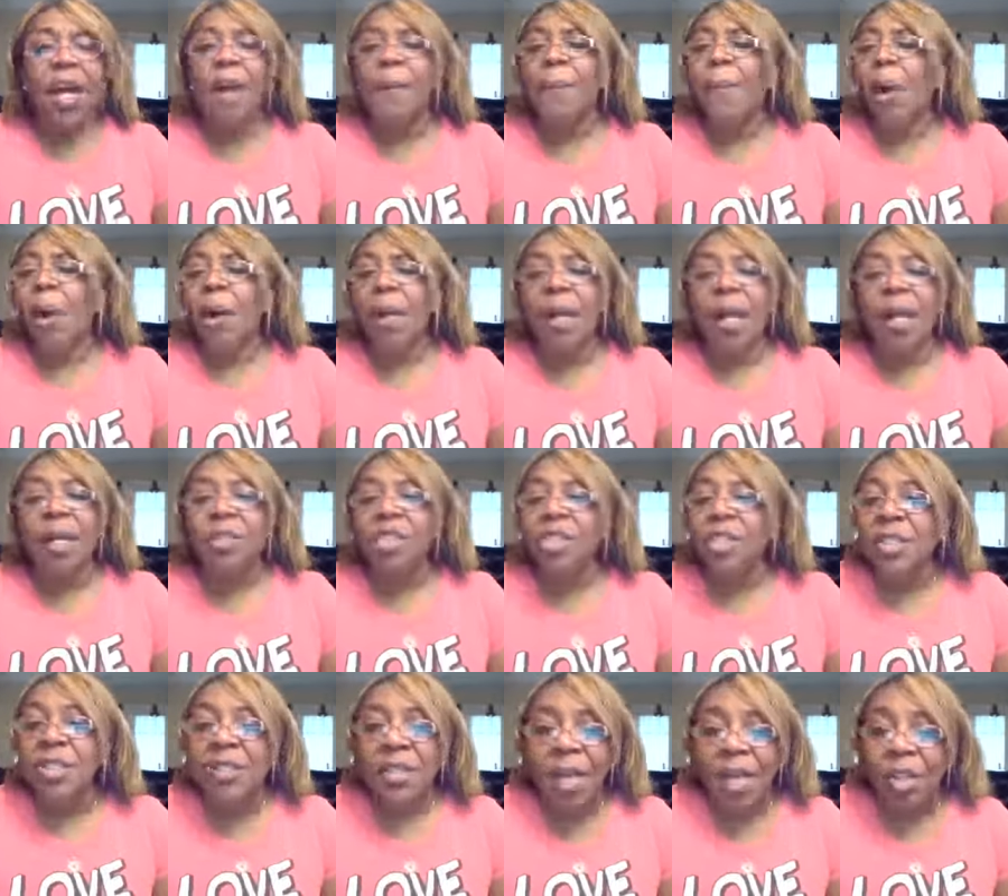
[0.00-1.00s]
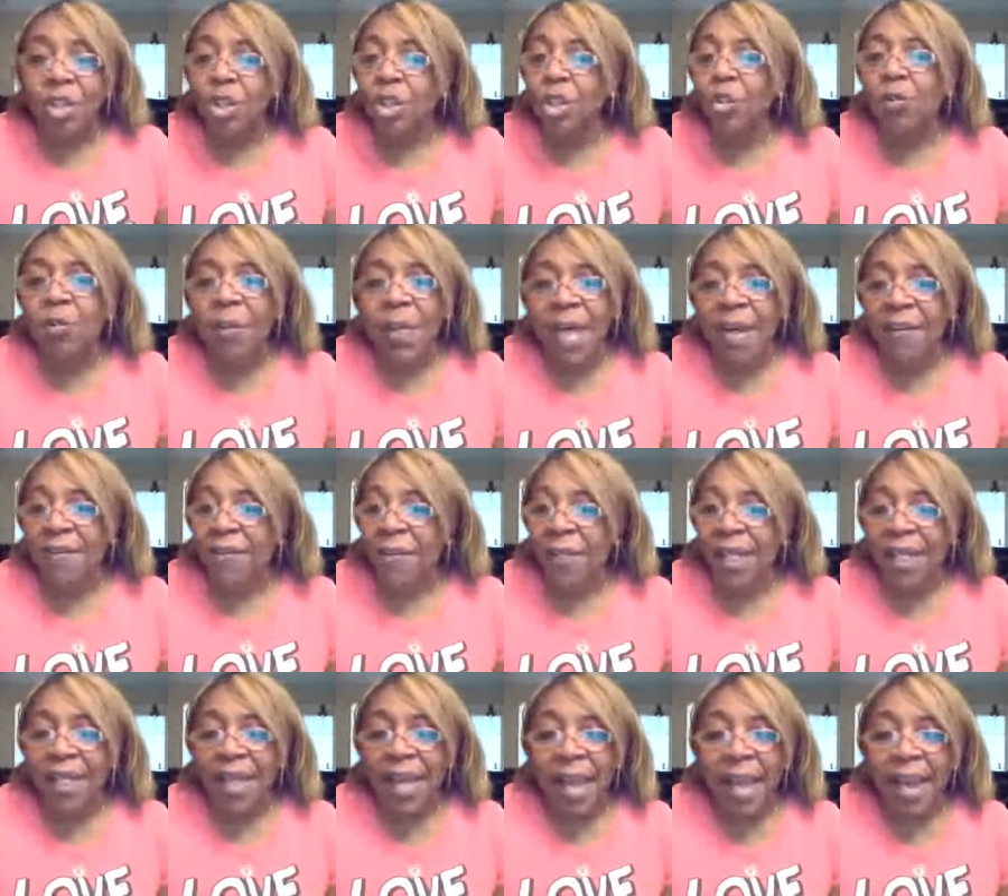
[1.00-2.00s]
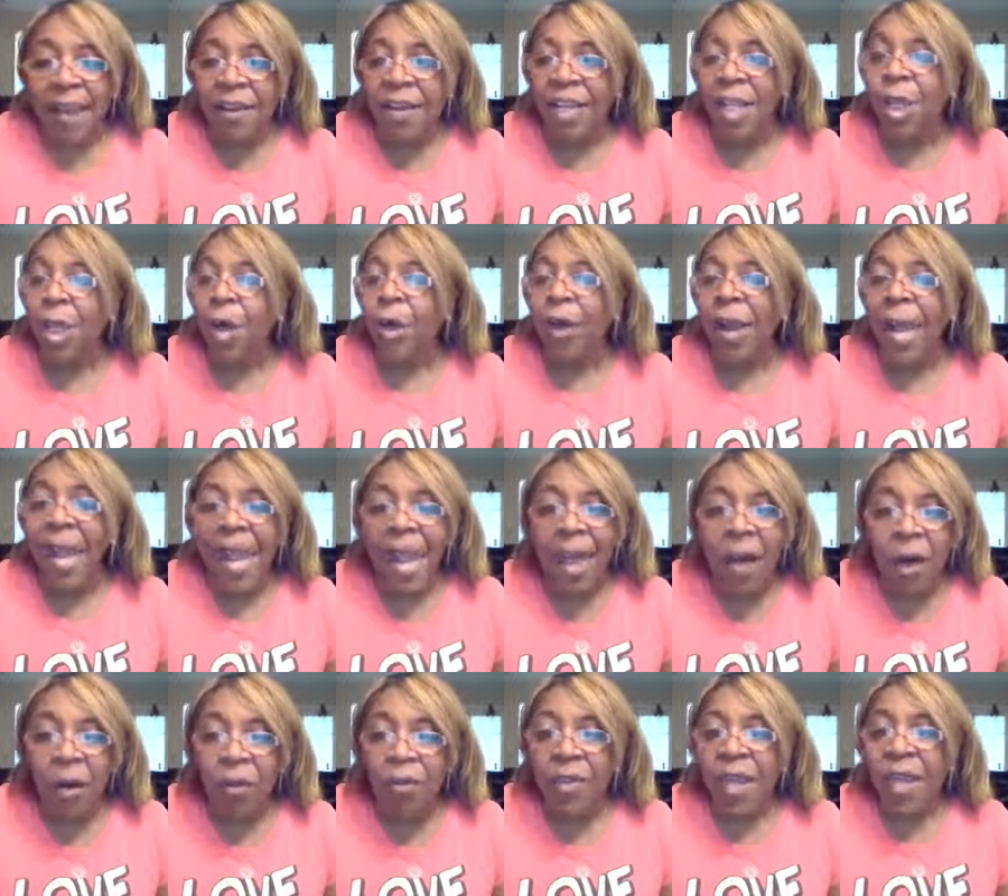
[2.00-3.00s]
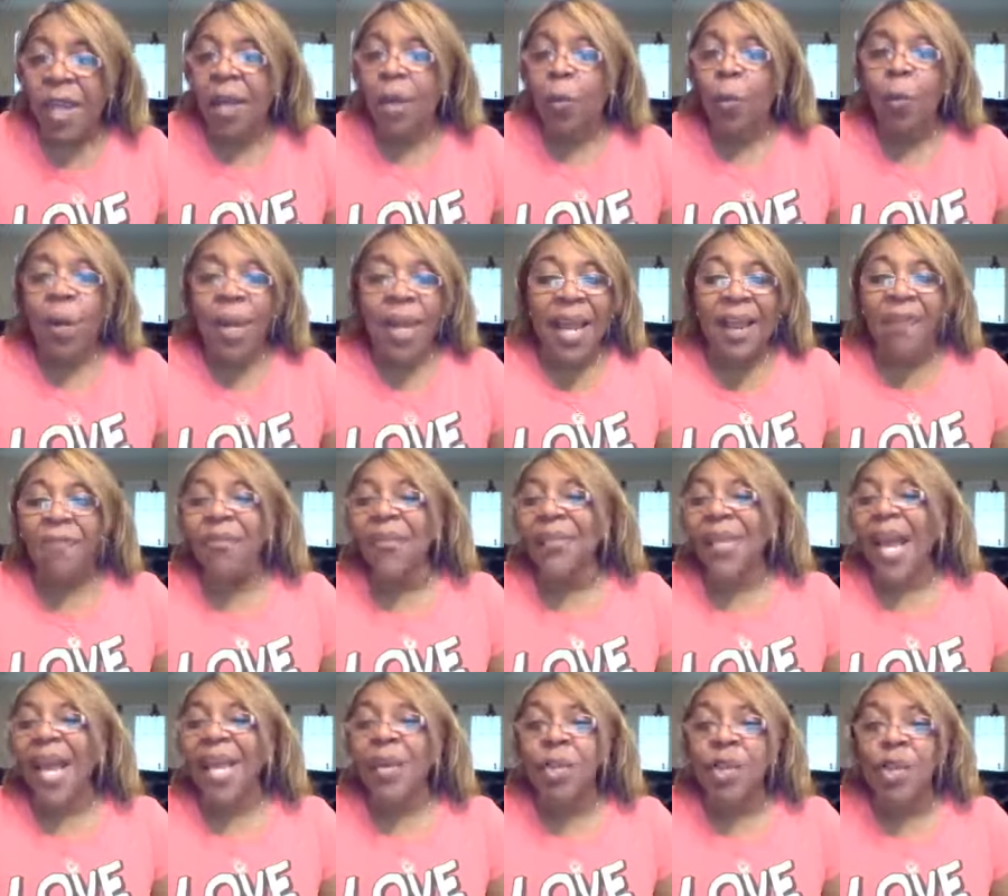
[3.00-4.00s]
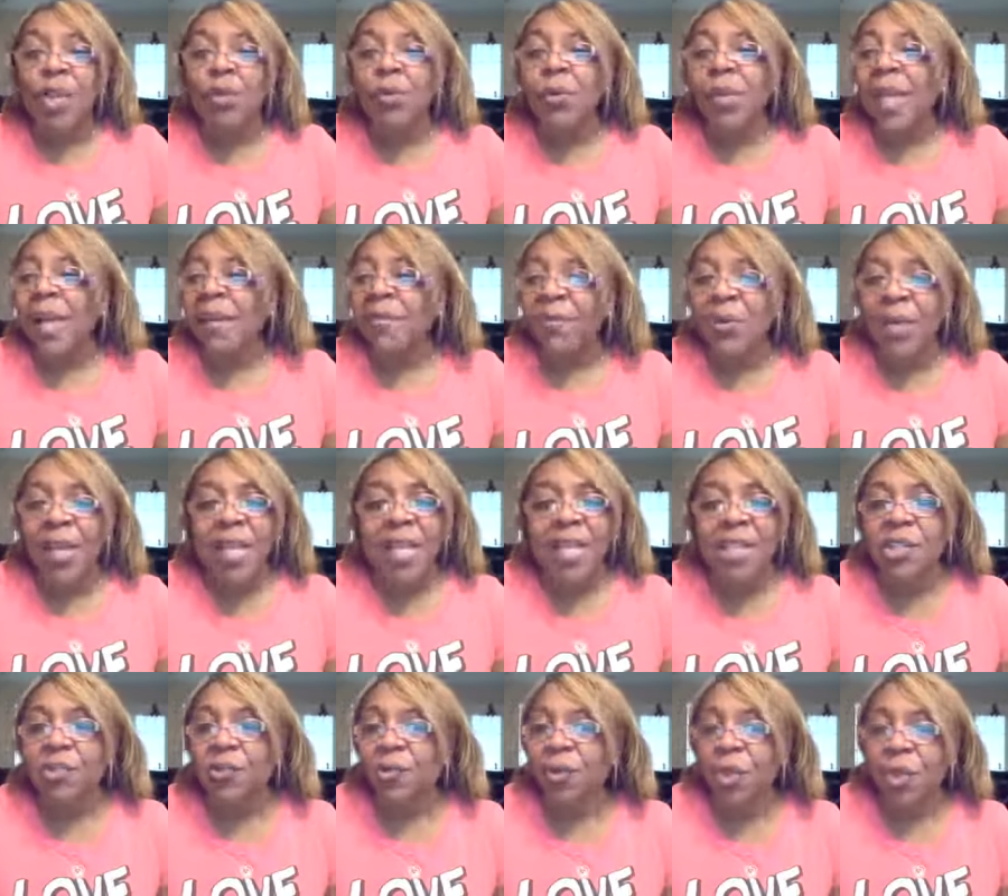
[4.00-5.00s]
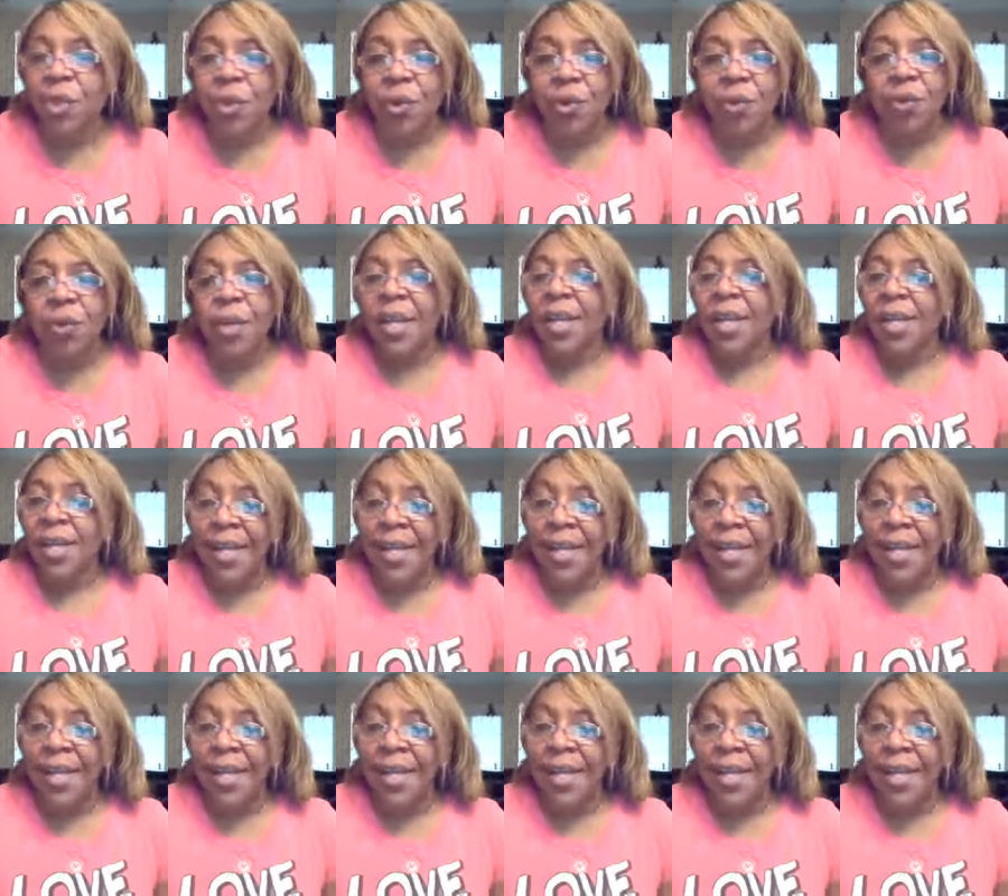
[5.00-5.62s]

Come on, just a new level in, eh, in your health, whatever that new level is for you.